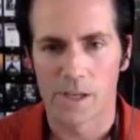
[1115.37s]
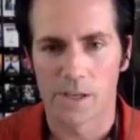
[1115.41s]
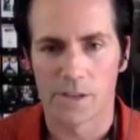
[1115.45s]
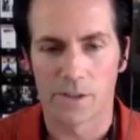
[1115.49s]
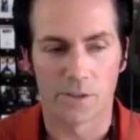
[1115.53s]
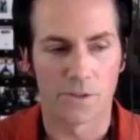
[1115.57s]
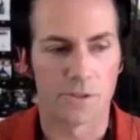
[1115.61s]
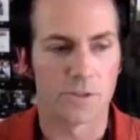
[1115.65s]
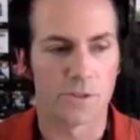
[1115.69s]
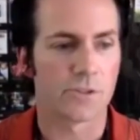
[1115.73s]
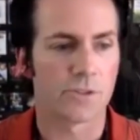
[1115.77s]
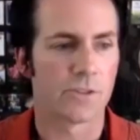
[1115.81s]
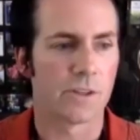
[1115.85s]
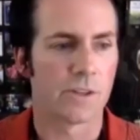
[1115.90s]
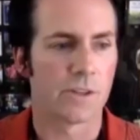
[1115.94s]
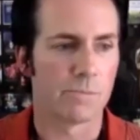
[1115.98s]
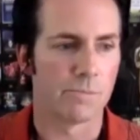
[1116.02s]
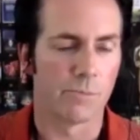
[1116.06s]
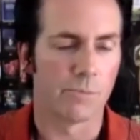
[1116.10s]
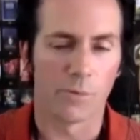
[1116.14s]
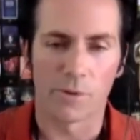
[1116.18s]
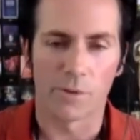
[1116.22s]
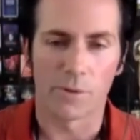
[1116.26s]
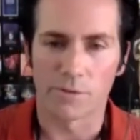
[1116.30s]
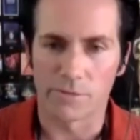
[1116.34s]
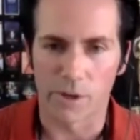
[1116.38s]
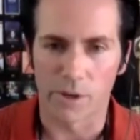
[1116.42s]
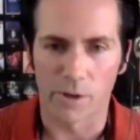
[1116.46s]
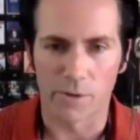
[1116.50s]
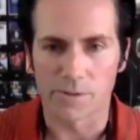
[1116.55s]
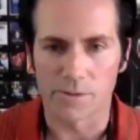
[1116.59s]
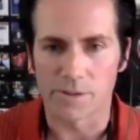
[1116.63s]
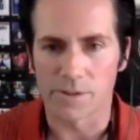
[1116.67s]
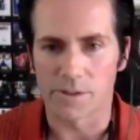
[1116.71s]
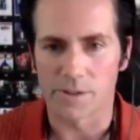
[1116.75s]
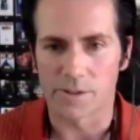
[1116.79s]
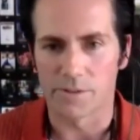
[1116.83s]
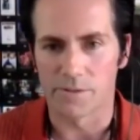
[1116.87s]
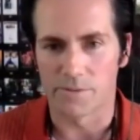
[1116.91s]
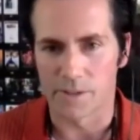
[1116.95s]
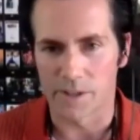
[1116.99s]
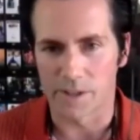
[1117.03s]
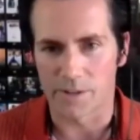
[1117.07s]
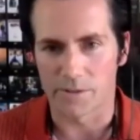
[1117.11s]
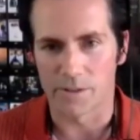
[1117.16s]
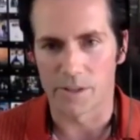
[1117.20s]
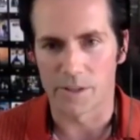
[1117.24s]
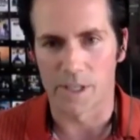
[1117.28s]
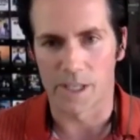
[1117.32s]
script more roads to
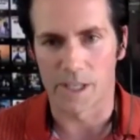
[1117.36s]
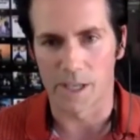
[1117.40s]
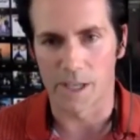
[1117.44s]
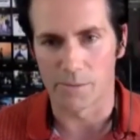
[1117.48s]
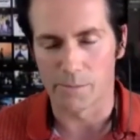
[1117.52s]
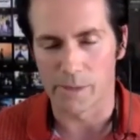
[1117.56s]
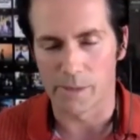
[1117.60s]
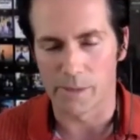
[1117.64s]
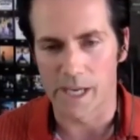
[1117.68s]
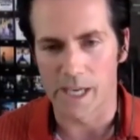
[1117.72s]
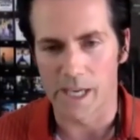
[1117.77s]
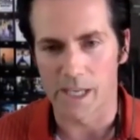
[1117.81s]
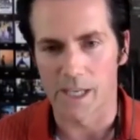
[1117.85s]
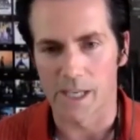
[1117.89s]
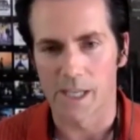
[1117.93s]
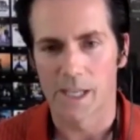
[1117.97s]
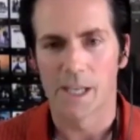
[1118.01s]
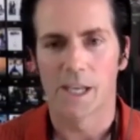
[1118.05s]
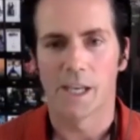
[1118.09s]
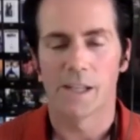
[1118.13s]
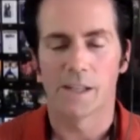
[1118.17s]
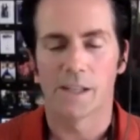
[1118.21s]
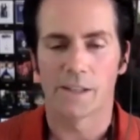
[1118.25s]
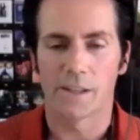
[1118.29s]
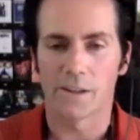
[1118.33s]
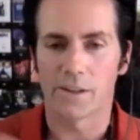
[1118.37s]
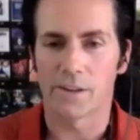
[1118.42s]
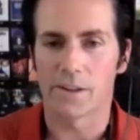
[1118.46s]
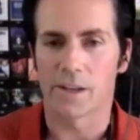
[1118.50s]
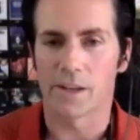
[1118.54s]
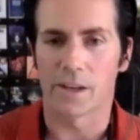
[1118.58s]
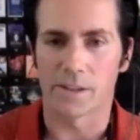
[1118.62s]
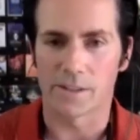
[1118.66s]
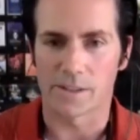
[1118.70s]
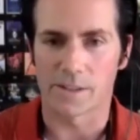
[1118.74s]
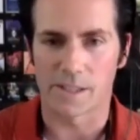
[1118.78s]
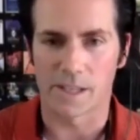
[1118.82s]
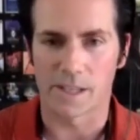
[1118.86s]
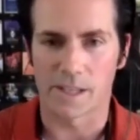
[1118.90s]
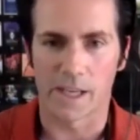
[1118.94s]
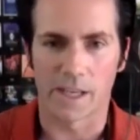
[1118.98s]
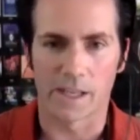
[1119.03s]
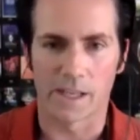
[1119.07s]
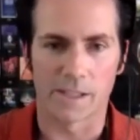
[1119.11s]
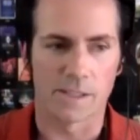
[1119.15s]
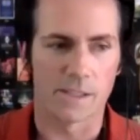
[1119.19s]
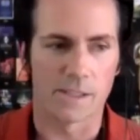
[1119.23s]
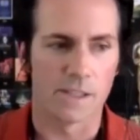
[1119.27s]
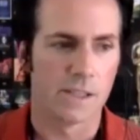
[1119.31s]
victory to get made. The other thing I'll say
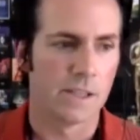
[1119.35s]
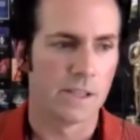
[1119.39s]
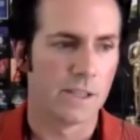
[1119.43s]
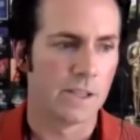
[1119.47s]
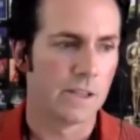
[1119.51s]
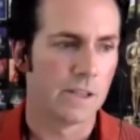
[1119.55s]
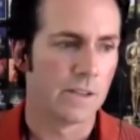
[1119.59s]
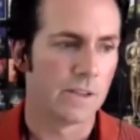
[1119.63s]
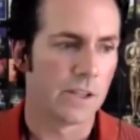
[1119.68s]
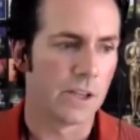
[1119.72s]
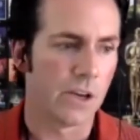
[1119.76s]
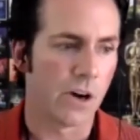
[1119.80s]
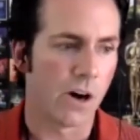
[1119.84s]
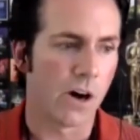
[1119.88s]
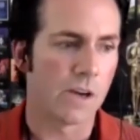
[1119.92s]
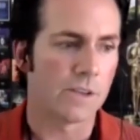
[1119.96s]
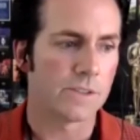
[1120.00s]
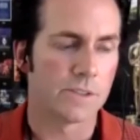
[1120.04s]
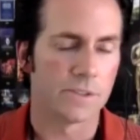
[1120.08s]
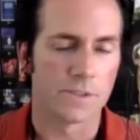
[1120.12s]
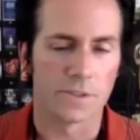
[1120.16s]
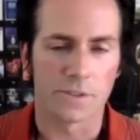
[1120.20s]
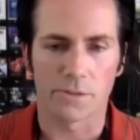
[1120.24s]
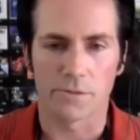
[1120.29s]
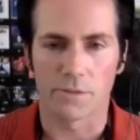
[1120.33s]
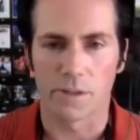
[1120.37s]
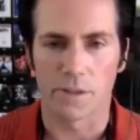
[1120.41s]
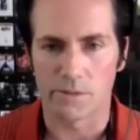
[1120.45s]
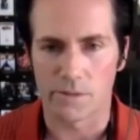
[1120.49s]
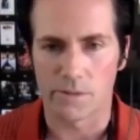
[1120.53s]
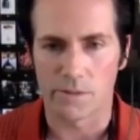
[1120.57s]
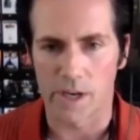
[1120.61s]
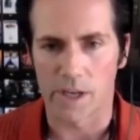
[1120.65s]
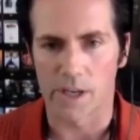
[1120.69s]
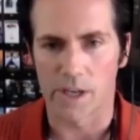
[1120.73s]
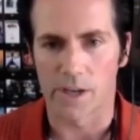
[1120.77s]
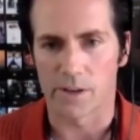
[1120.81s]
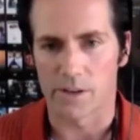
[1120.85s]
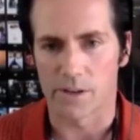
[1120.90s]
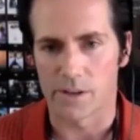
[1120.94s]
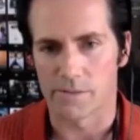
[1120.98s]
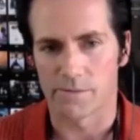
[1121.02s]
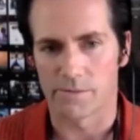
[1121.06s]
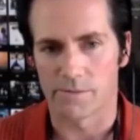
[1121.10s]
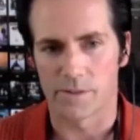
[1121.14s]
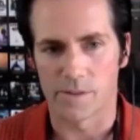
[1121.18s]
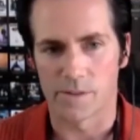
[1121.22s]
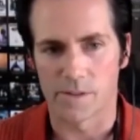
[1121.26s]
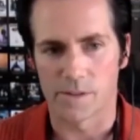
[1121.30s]
is the Austin Screenwriting
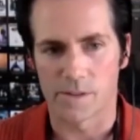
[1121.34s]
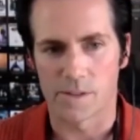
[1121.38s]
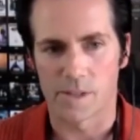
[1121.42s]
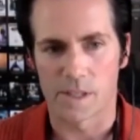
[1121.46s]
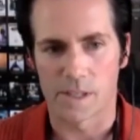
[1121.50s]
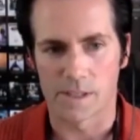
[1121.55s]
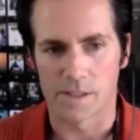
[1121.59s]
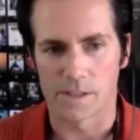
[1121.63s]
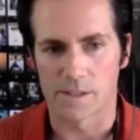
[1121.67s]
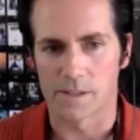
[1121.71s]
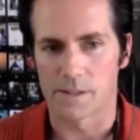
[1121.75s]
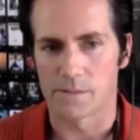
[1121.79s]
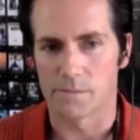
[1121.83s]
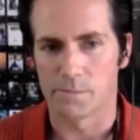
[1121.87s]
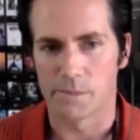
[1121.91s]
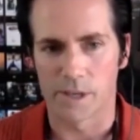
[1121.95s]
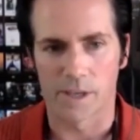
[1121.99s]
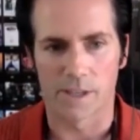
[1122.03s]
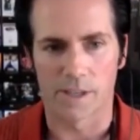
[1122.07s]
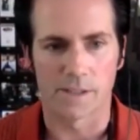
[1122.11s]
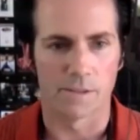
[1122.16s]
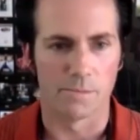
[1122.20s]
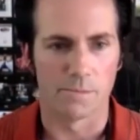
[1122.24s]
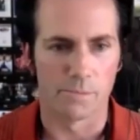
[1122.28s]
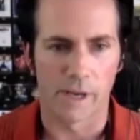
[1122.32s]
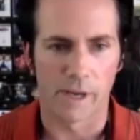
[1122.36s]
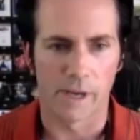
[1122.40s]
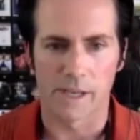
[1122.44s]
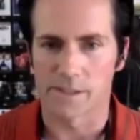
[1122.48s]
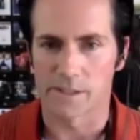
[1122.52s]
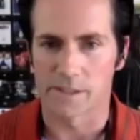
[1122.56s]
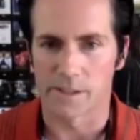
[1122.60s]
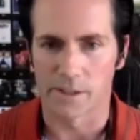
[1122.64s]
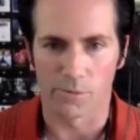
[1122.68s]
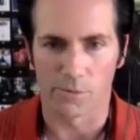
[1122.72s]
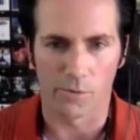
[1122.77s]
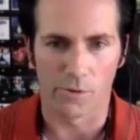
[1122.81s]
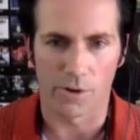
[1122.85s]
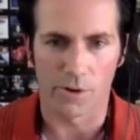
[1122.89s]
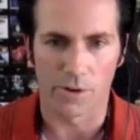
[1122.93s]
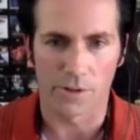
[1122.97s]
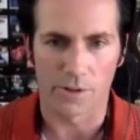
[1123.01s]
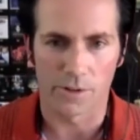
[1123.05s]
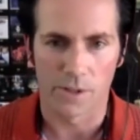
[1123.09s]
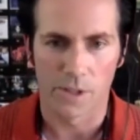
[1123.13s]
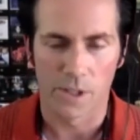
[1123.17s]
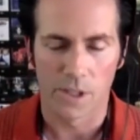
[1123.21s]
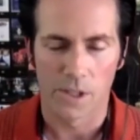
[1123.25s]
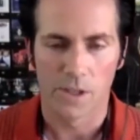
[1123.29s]
Conference is the biggest and best in the
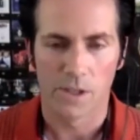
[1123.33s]
world.